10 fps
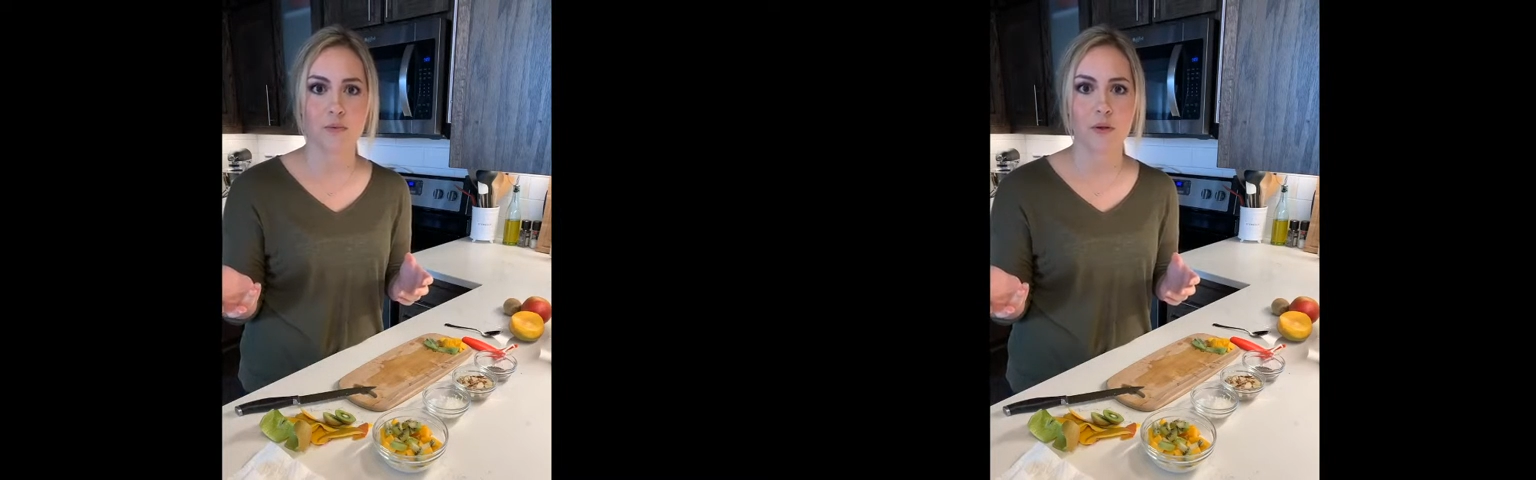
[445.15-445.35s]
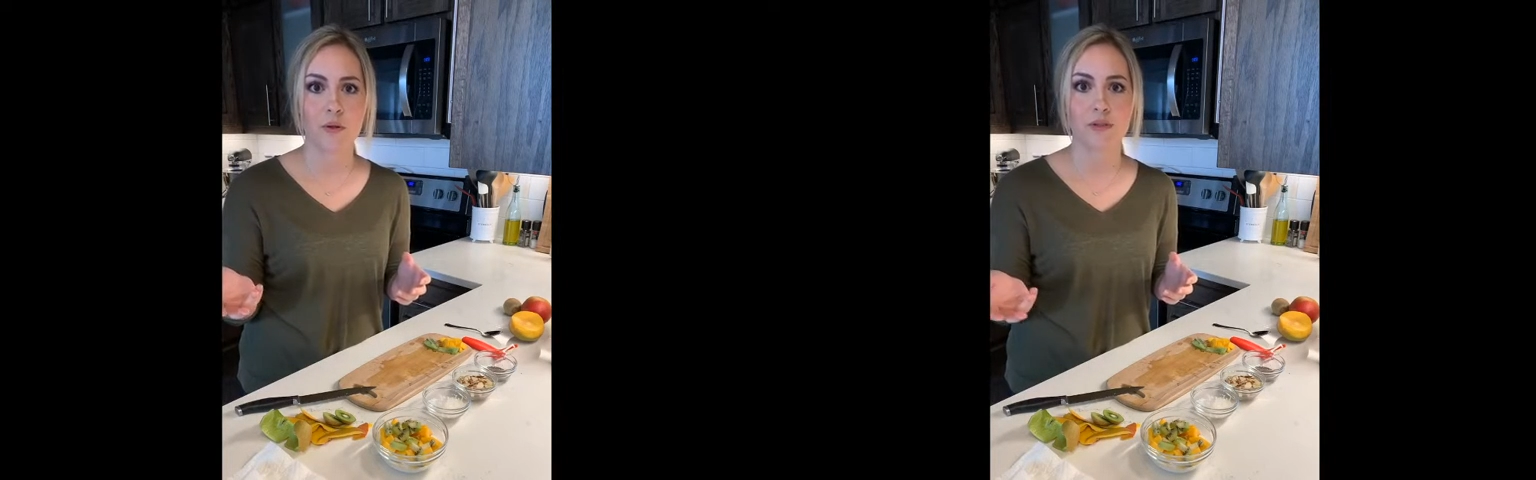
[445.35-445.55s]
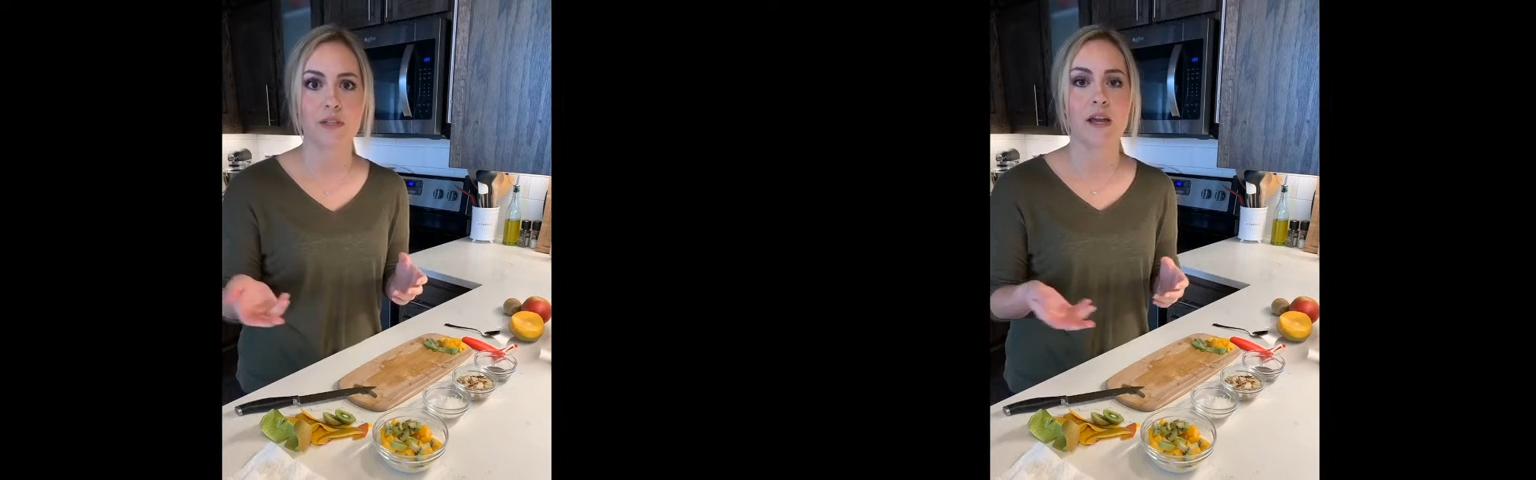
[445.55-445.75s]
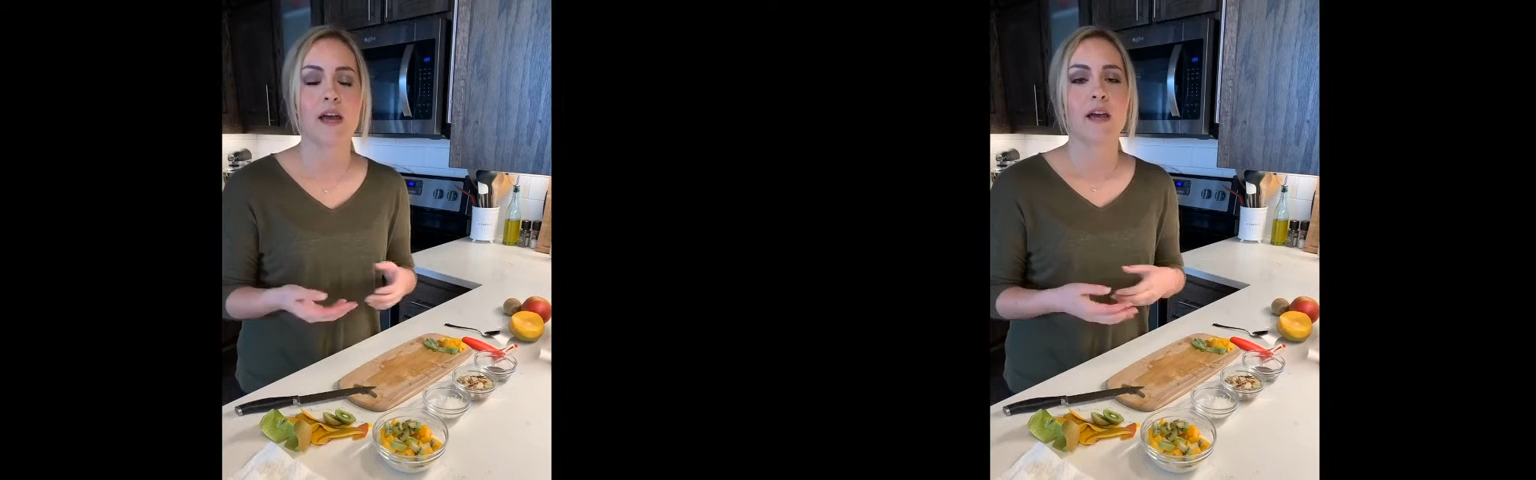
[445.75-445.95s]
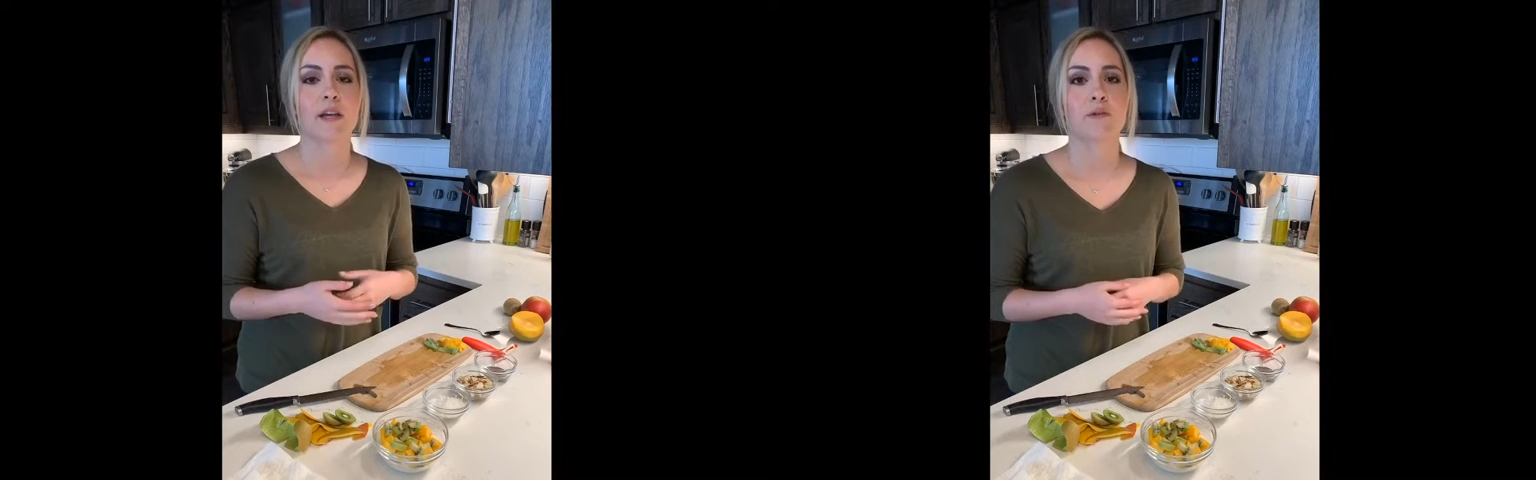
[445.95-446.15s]
bowls
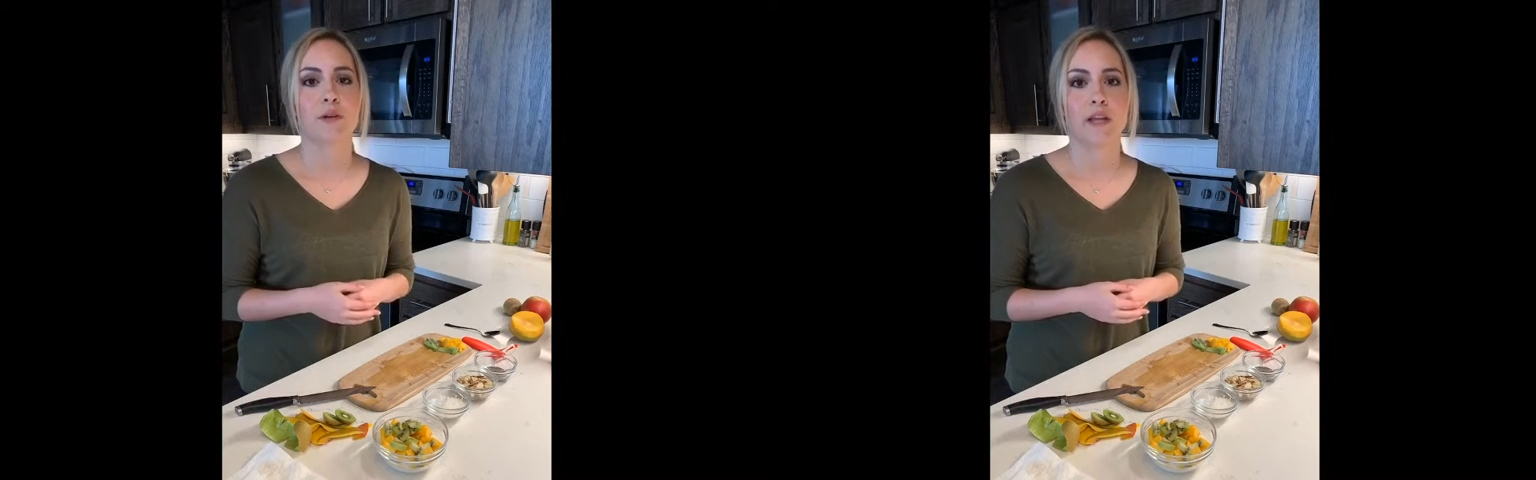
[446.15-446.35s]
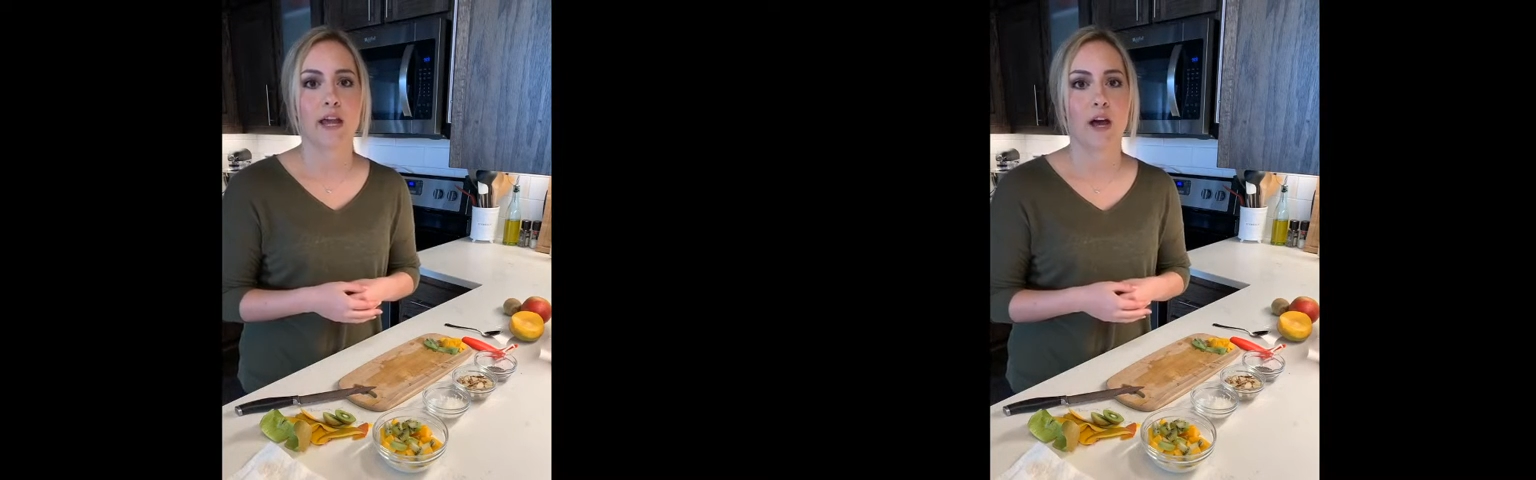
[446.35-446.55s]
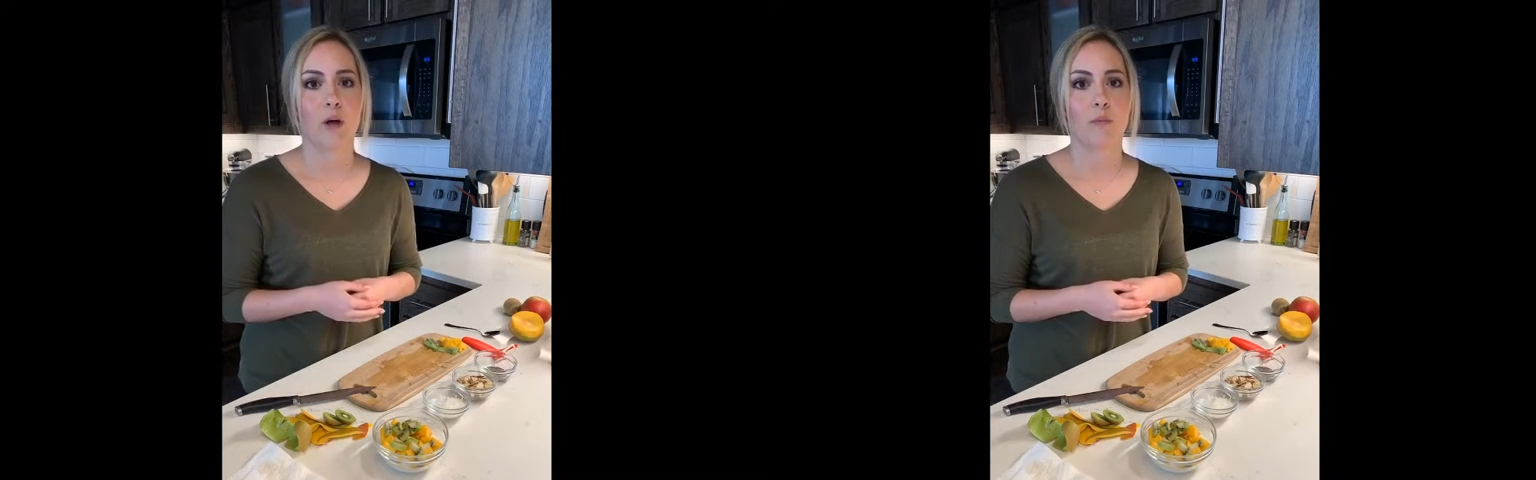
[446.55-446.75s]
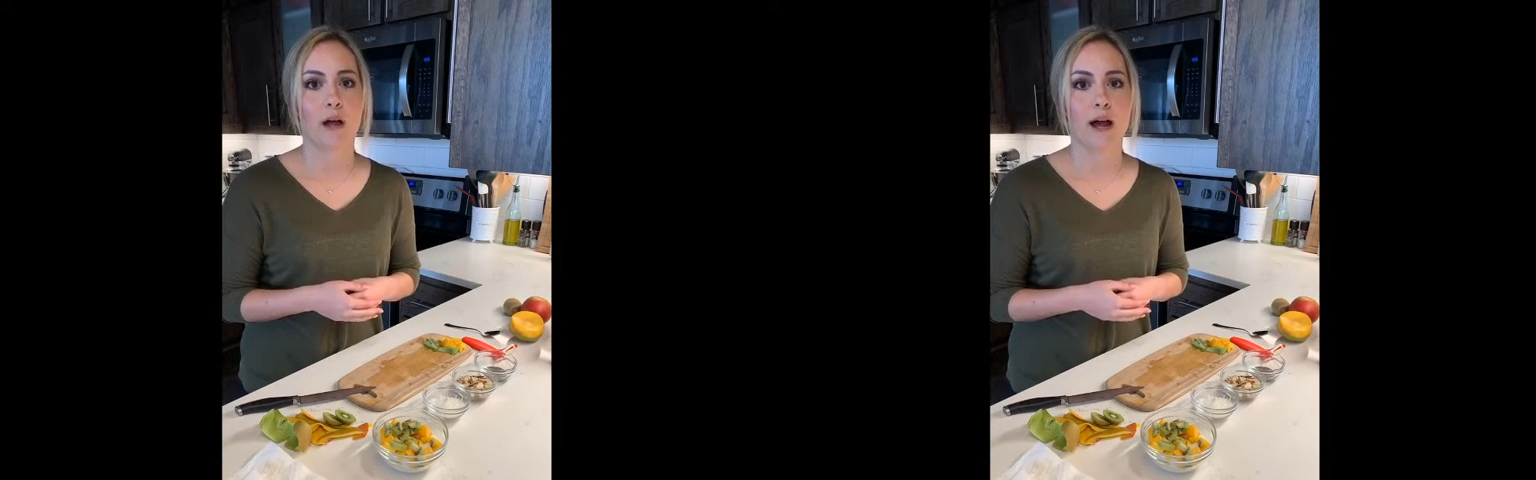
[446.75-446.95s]
can really help.